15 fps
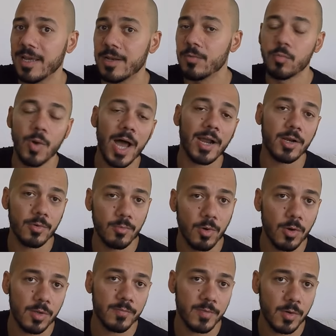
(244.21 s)
10 rock and
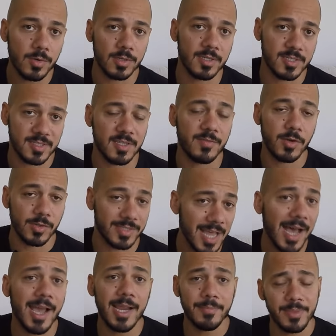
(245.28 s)
roll vocalists of all
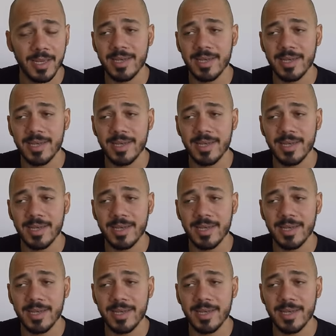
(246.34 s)
time,